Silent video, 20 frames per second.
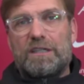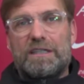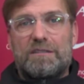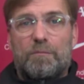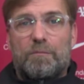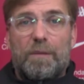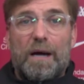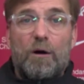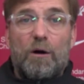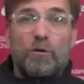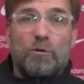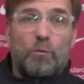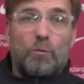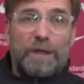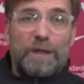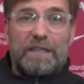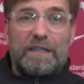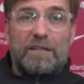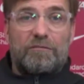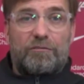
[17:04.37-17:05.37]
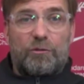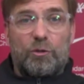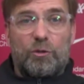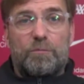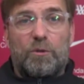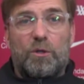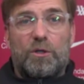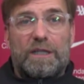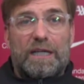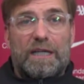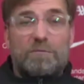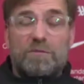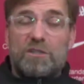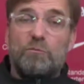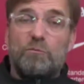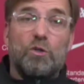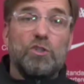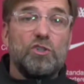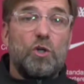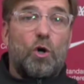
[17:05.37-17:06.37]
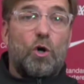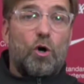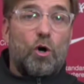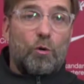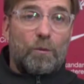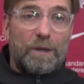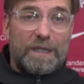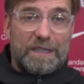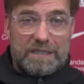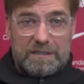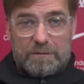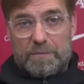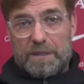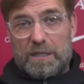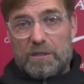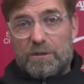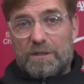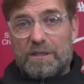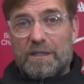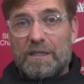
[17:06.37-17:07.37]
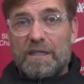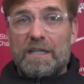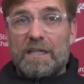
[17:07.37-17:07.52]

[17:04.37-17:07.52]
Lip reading: It's about winning football games. It was always about